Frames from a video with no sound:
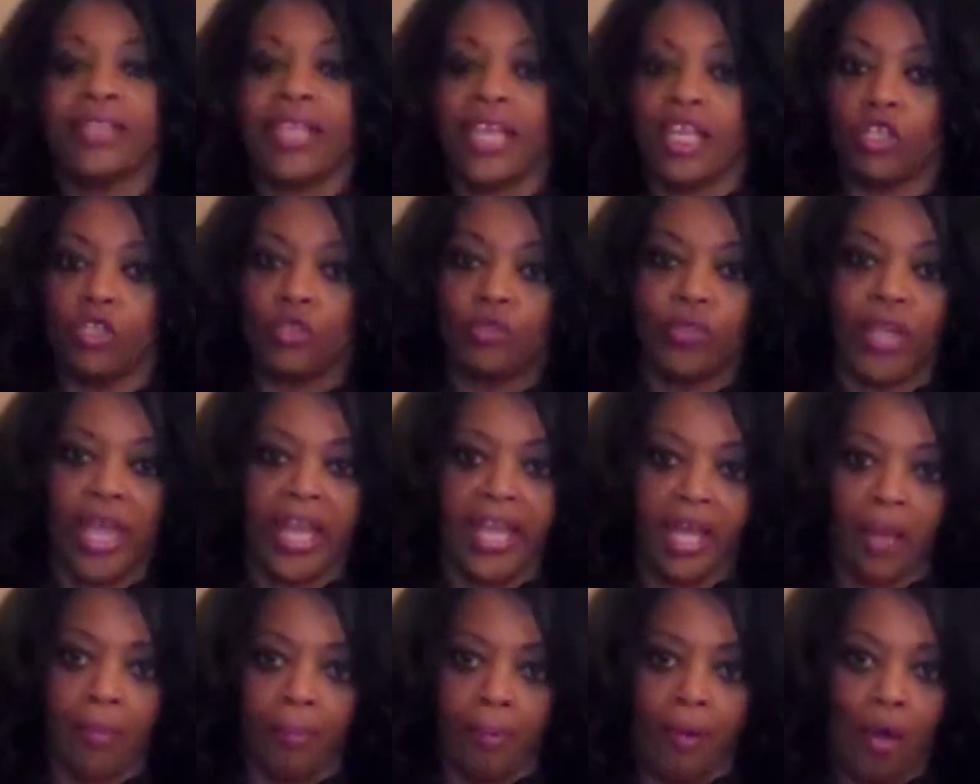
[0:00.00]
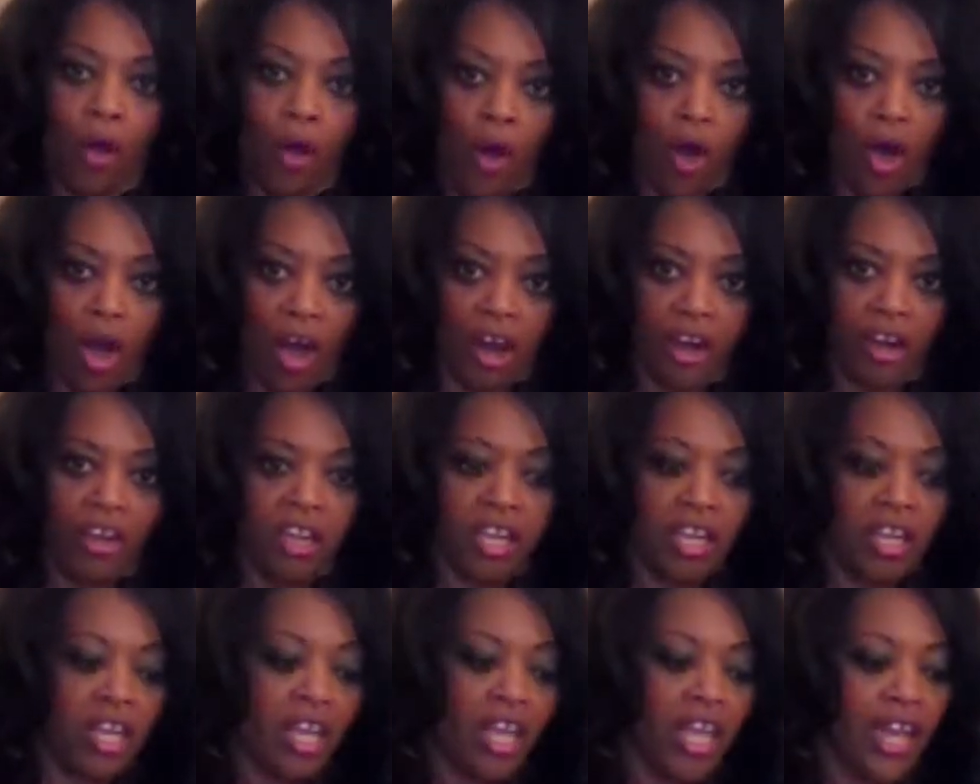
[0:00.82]
that you take apart
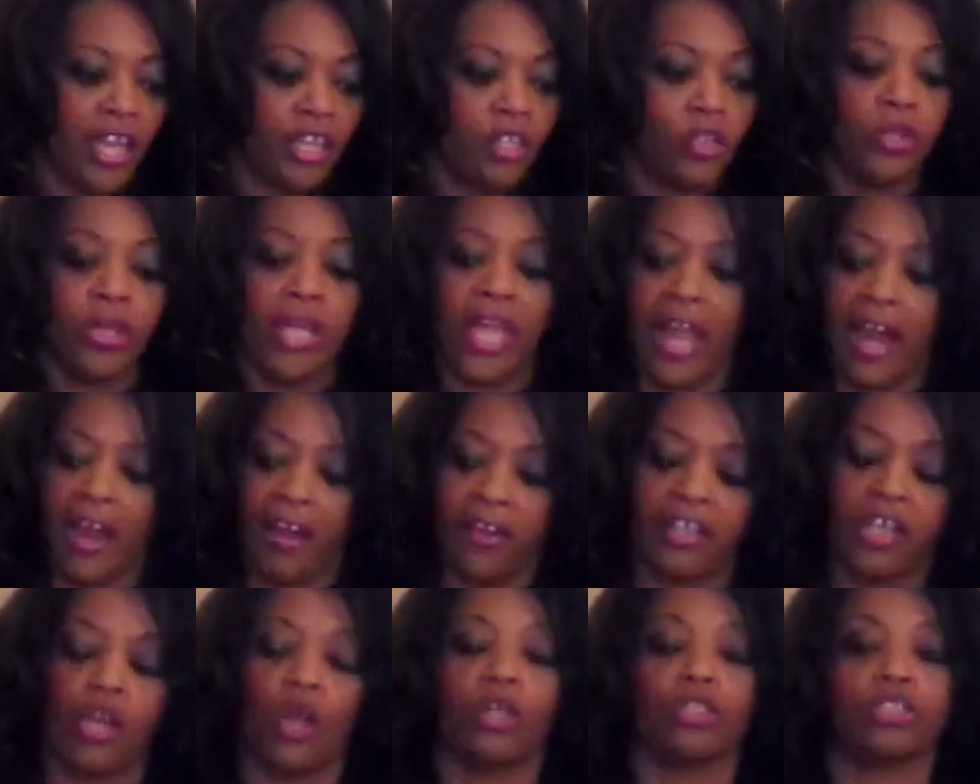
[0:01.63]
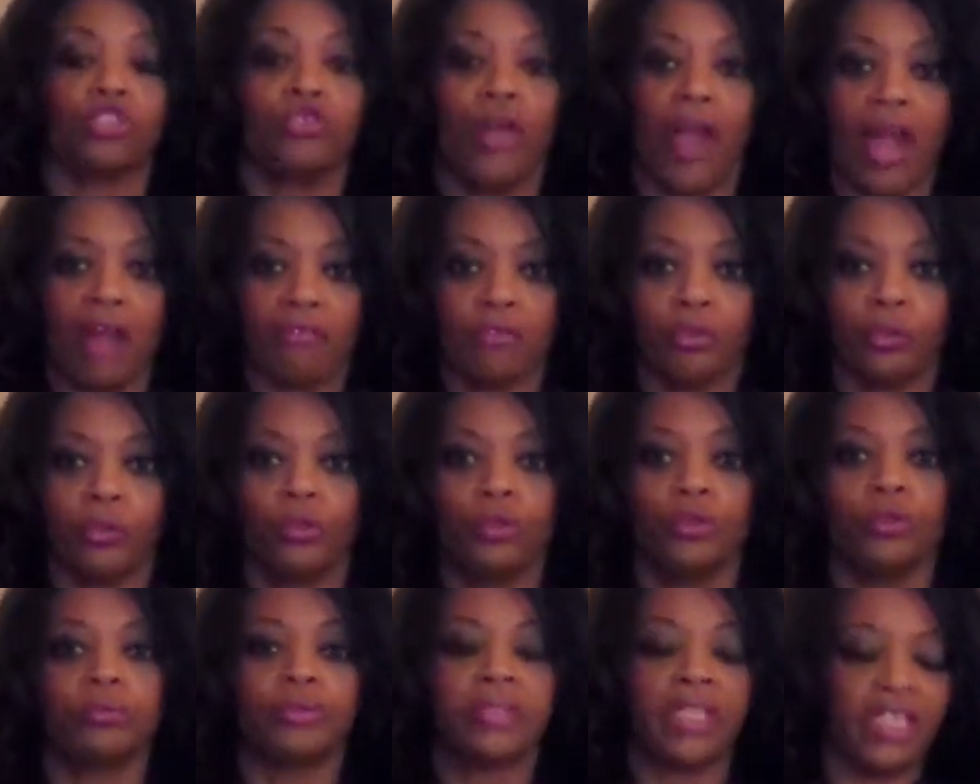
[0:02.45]
and you carry, called travel
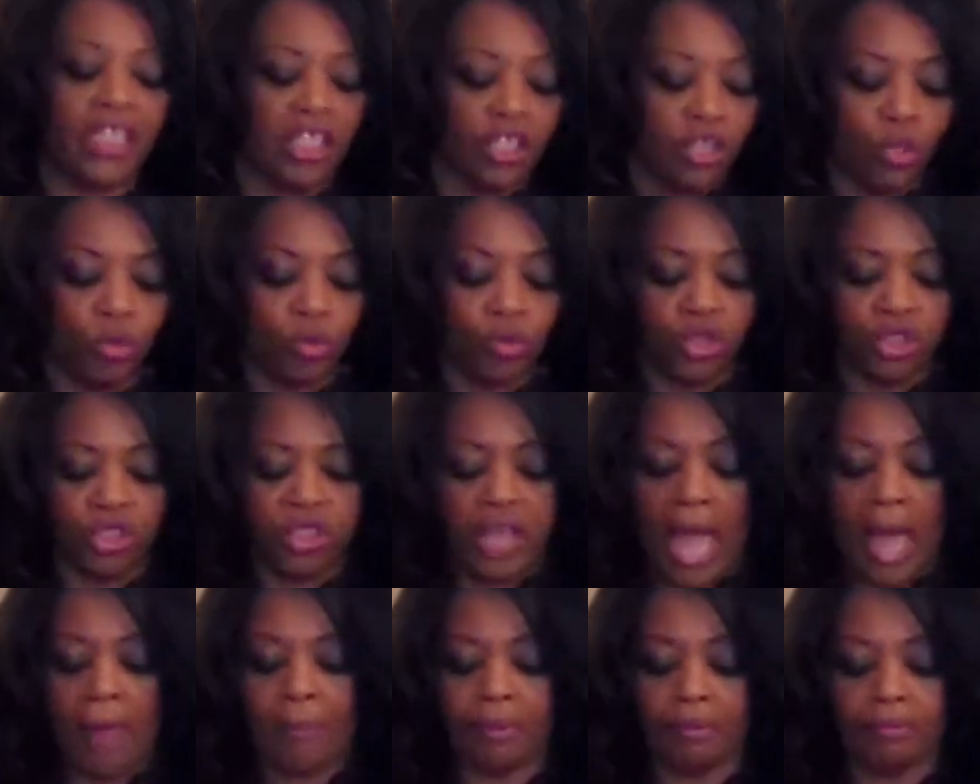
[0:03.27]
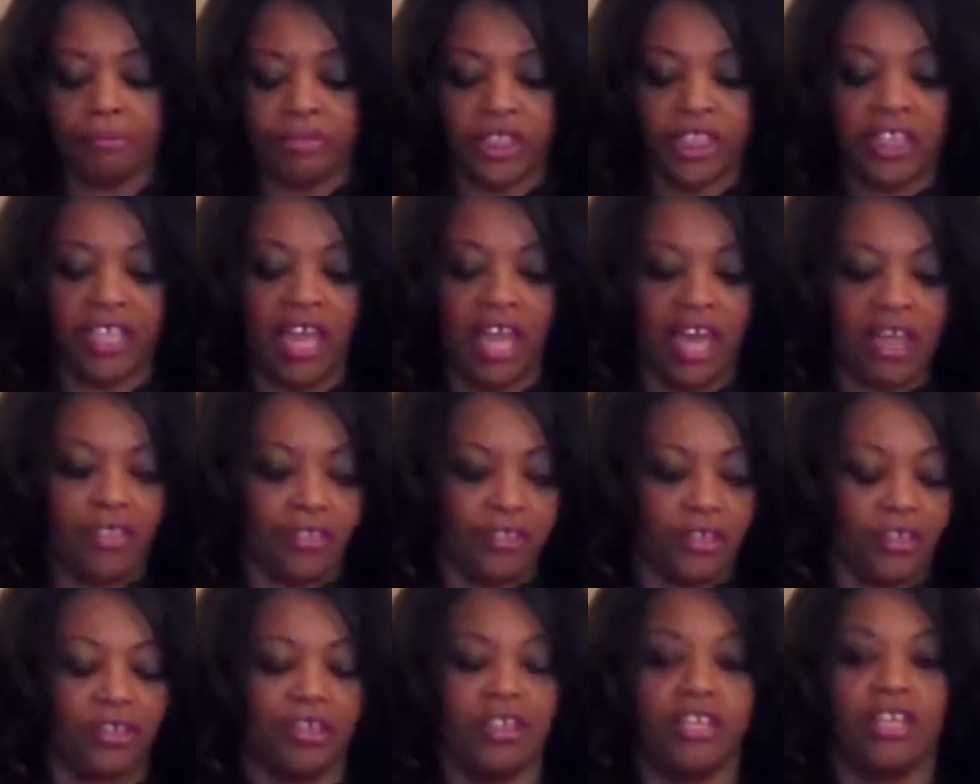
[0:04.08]
hoops, and then you snap them
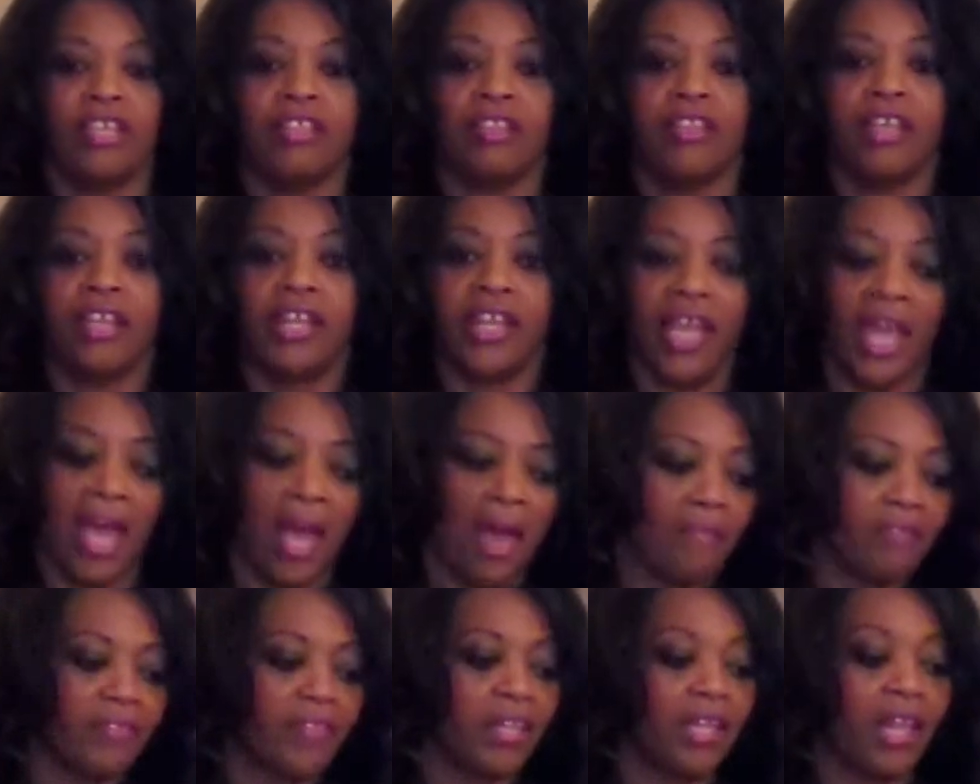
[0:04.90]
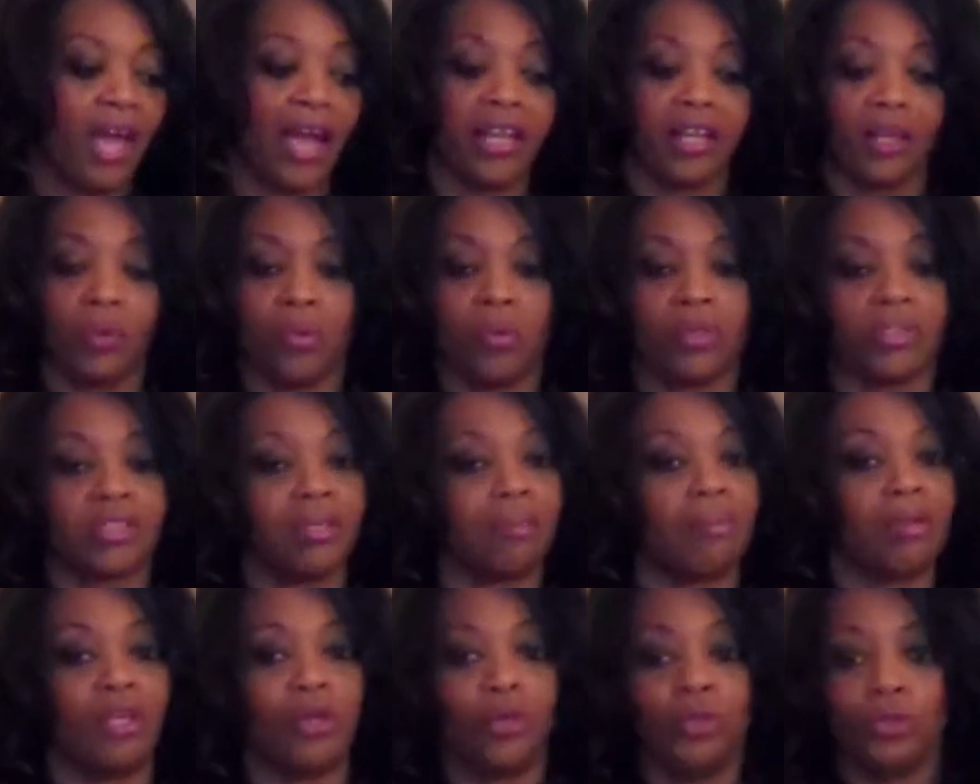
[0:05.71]
together. Then they have the lighted ones.
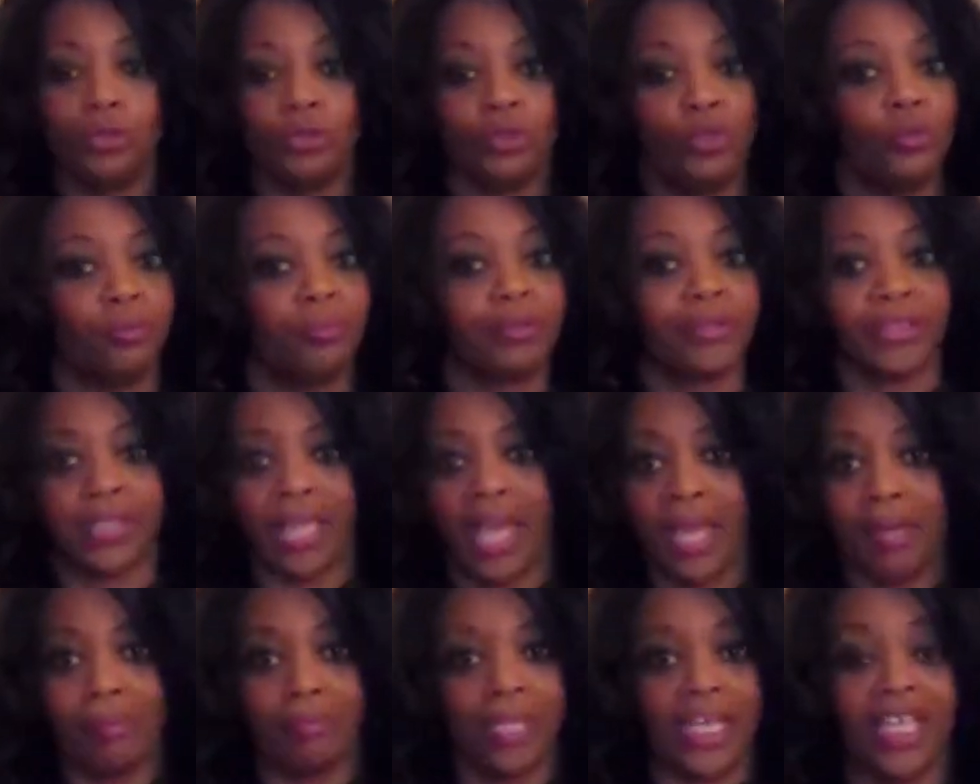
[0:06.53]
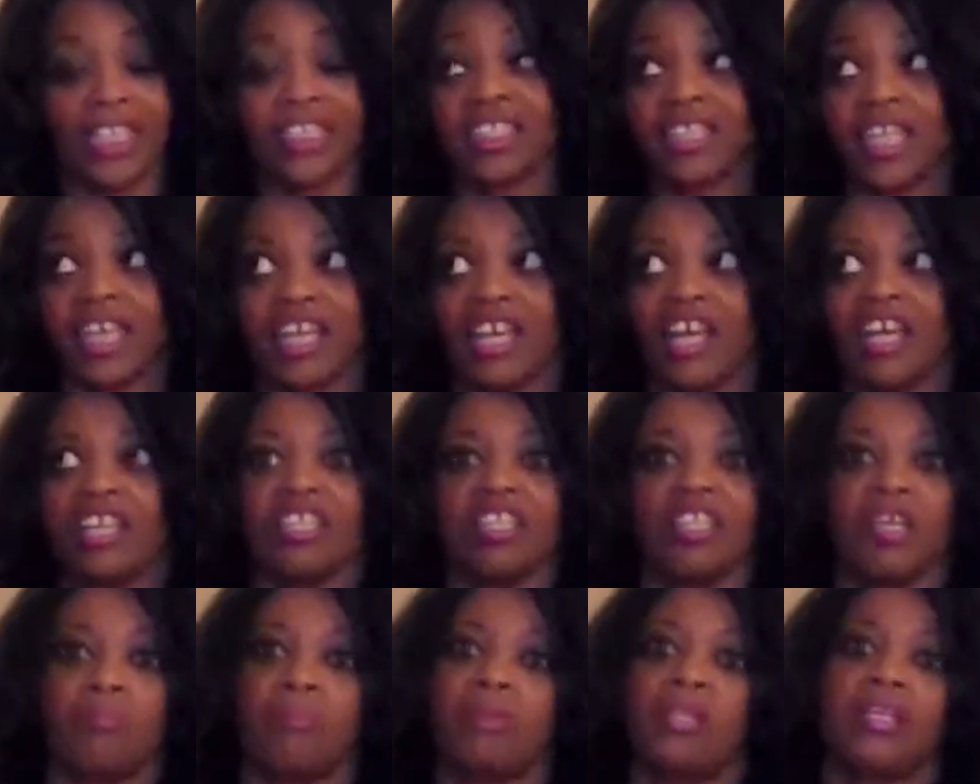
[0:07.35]
Hula hoop it's like
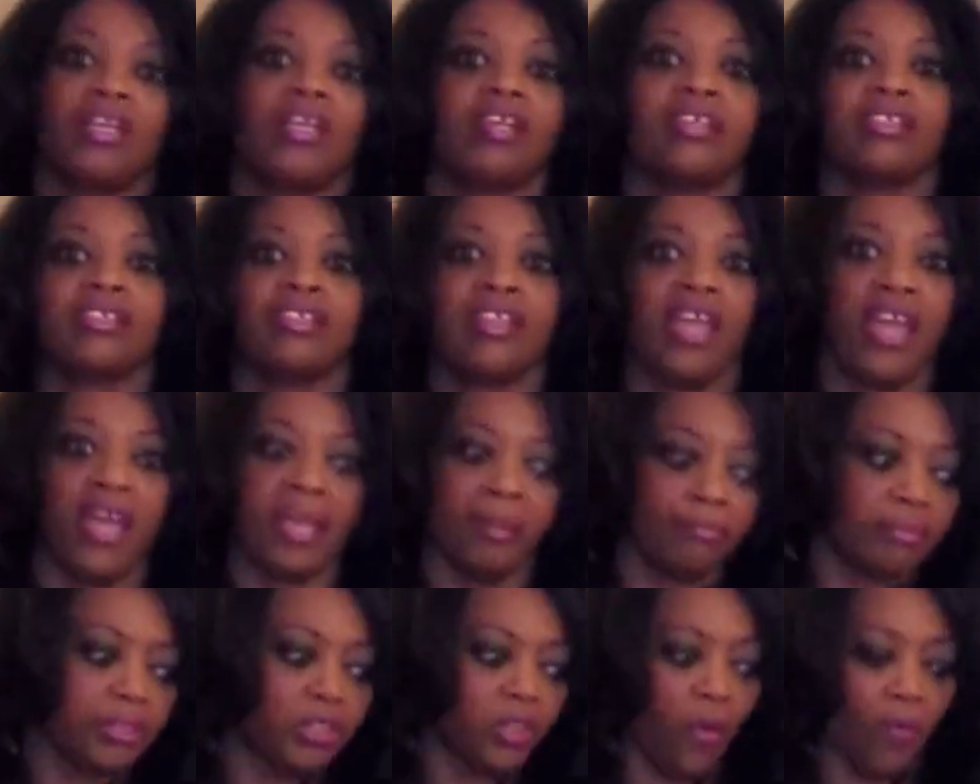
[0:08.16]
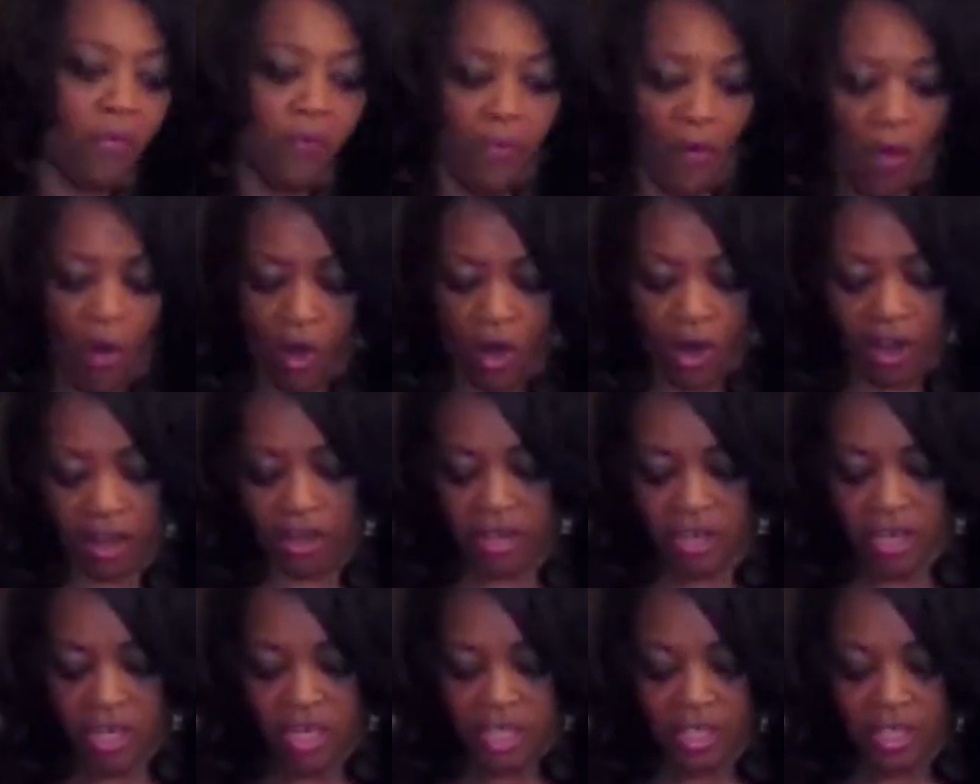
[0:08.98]
unlimited. It came so far.